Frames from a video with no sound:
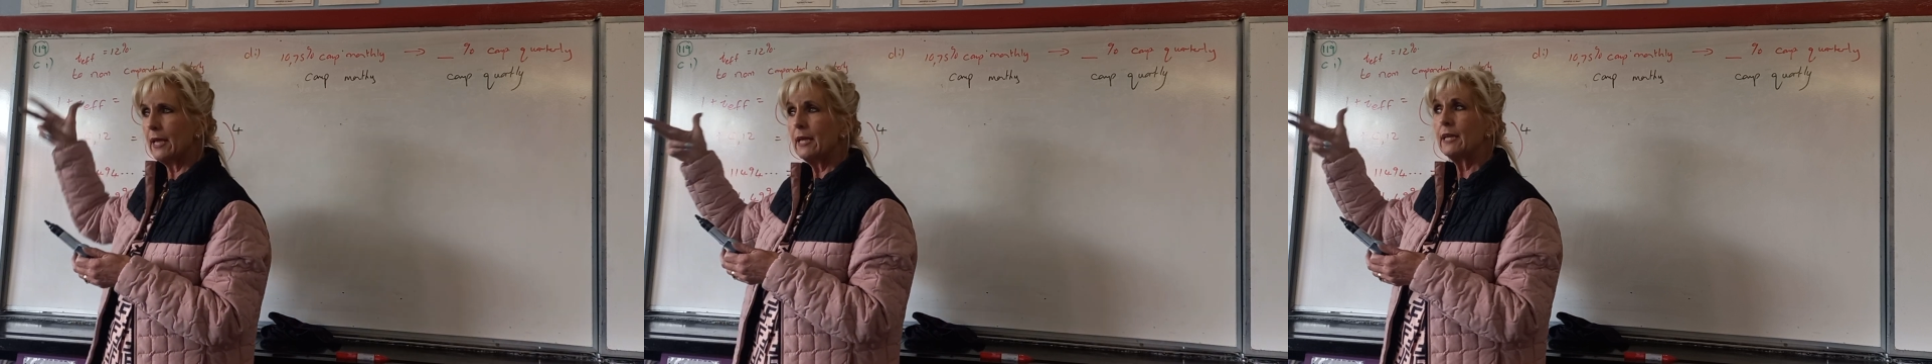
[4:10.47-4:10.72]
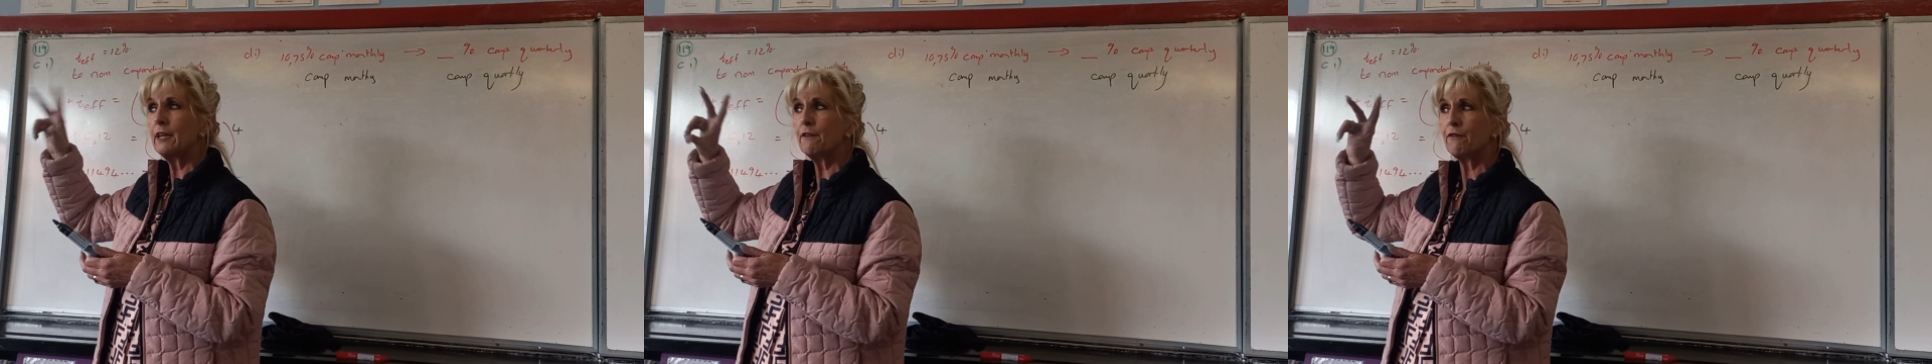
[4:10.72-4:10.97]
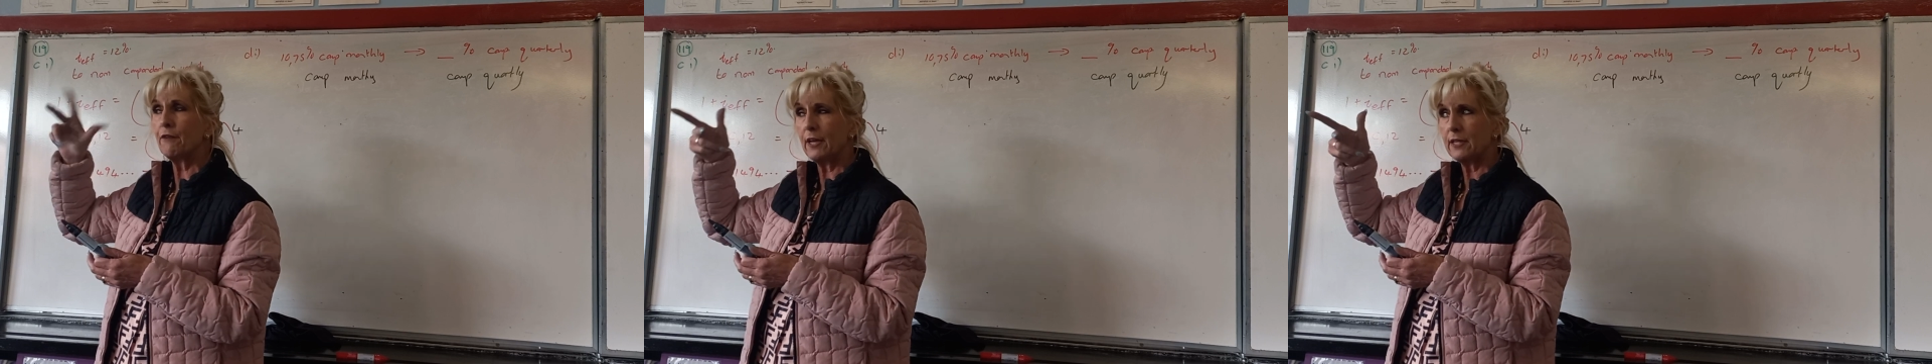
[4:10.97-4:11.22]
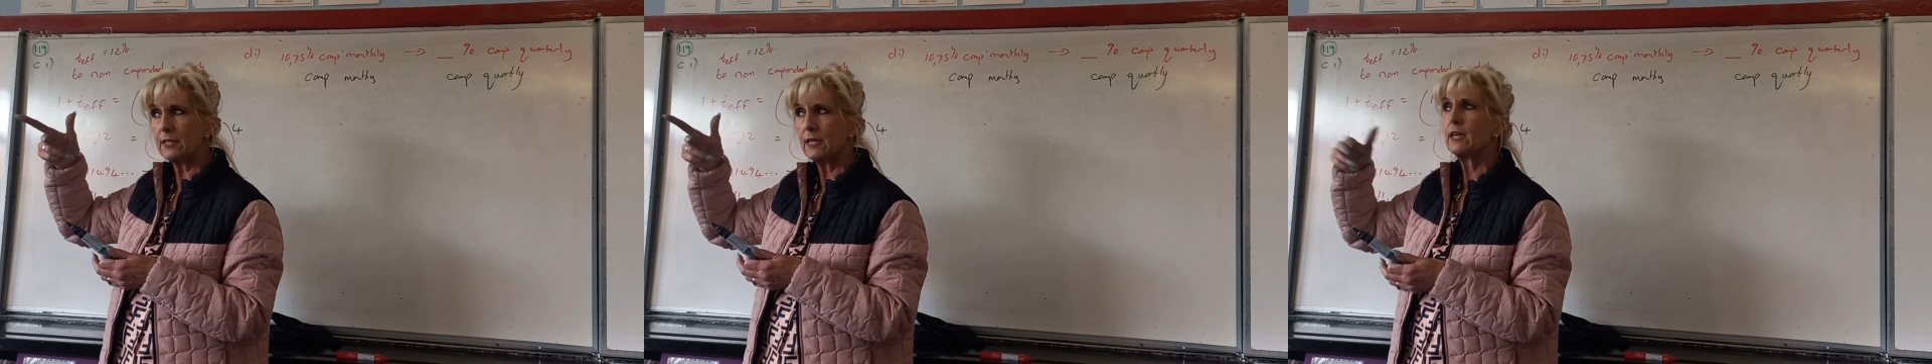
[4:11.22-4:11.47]
In
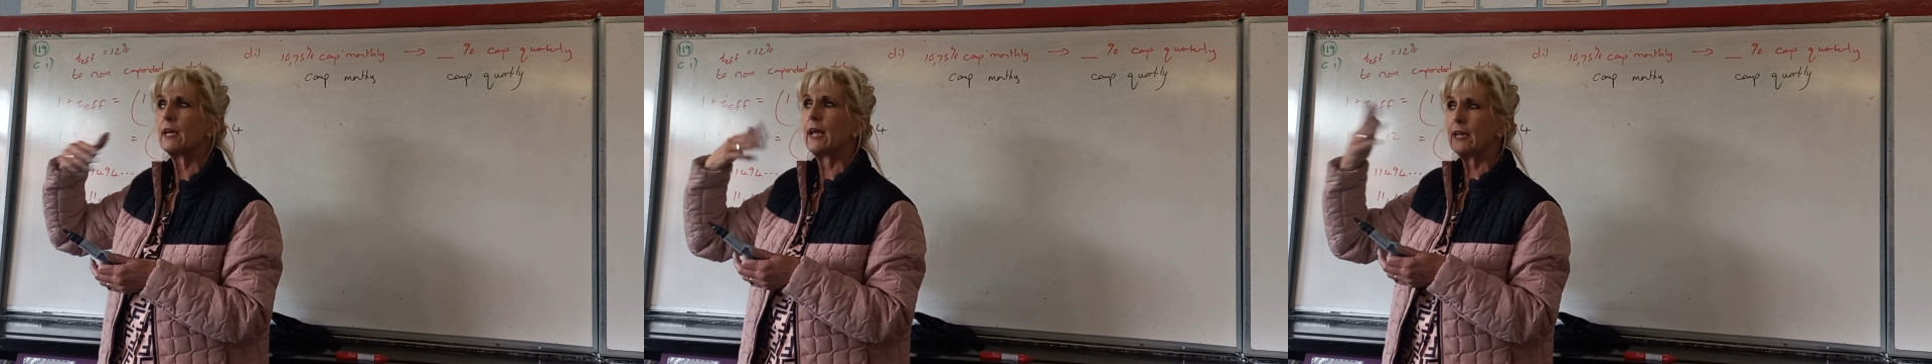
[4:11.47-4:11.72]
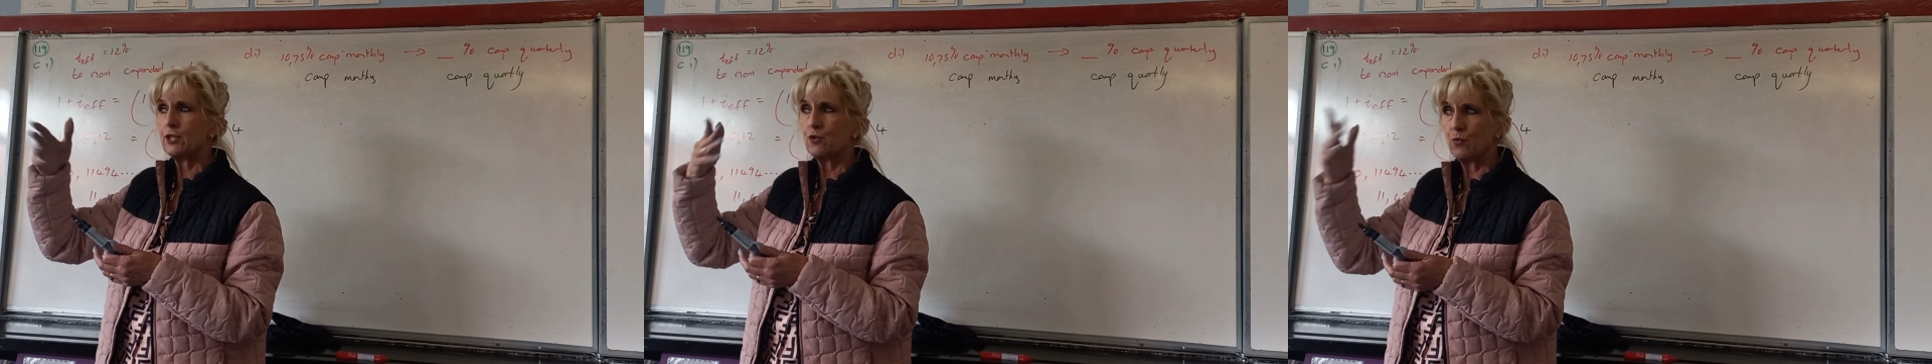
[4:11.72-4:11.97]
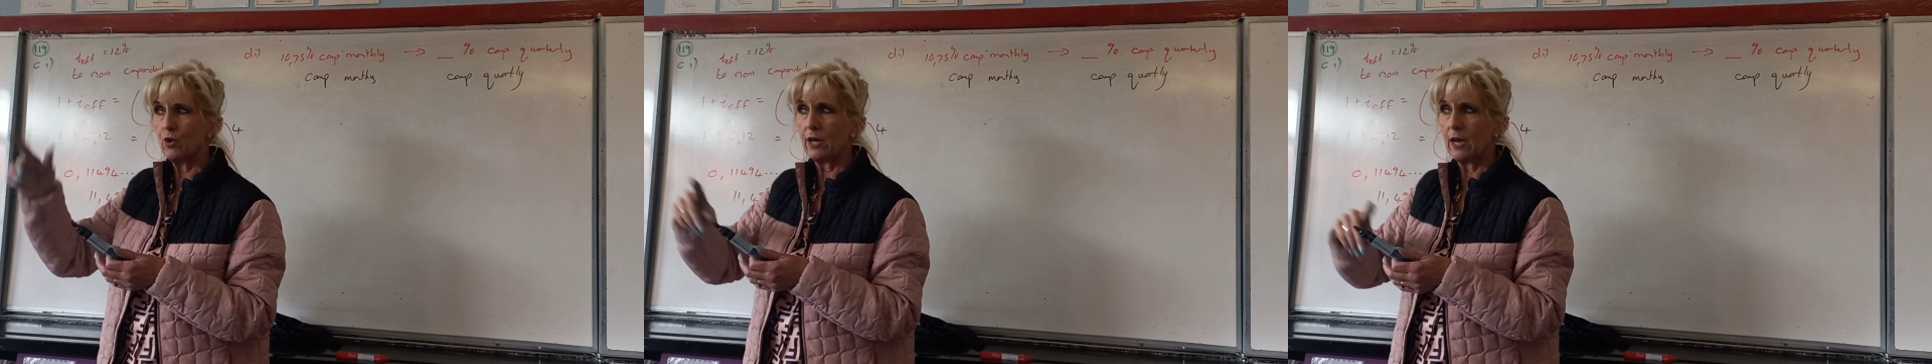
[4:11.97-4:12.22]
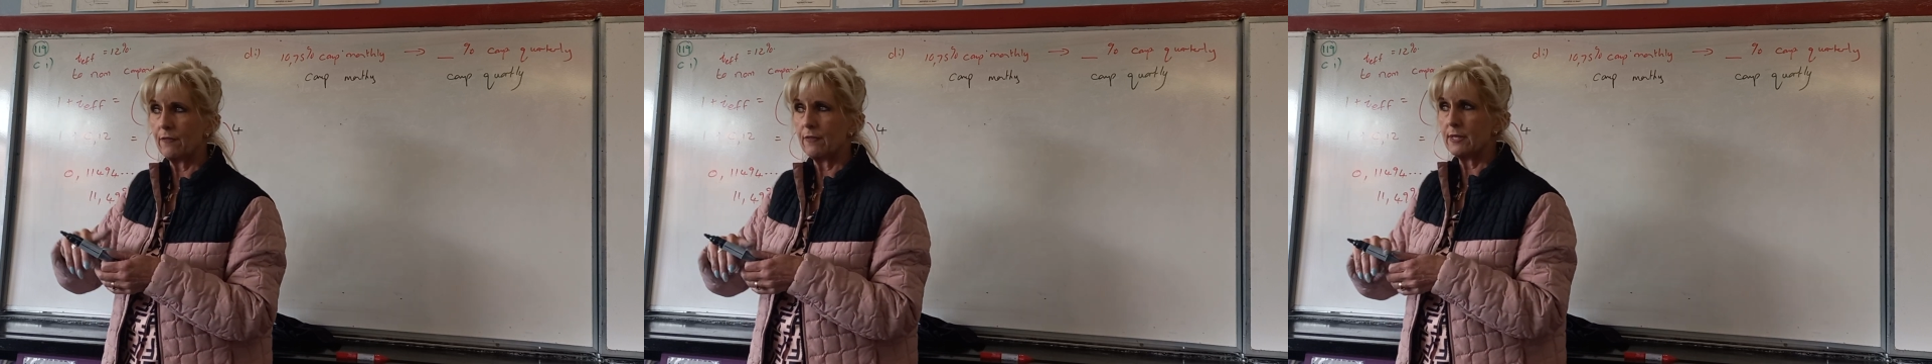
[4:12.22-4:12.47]
effect, it has to work
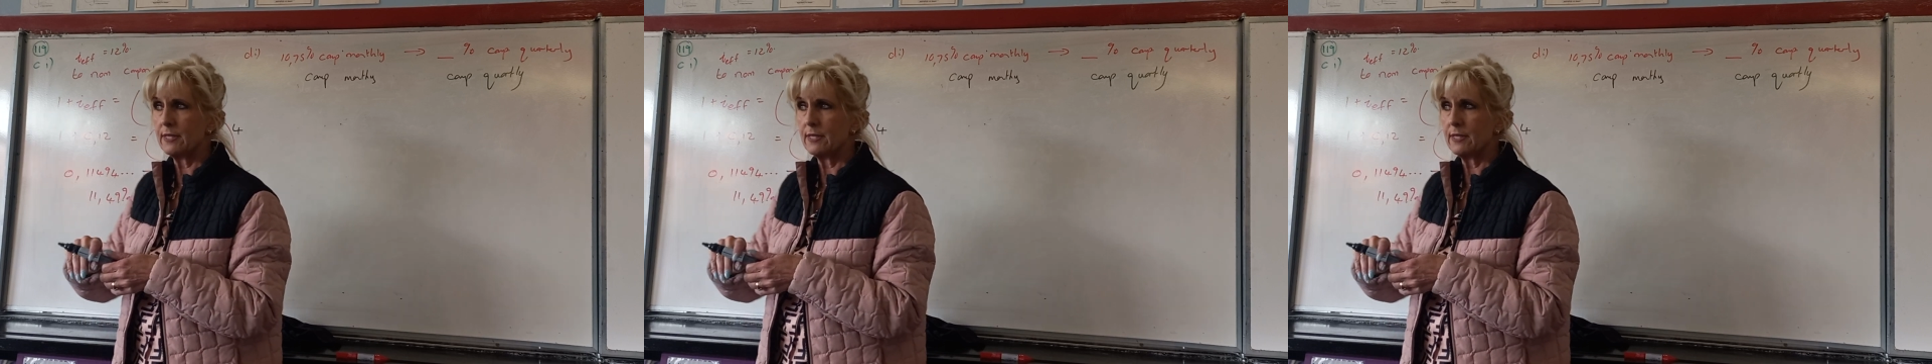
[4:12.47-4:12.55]
out the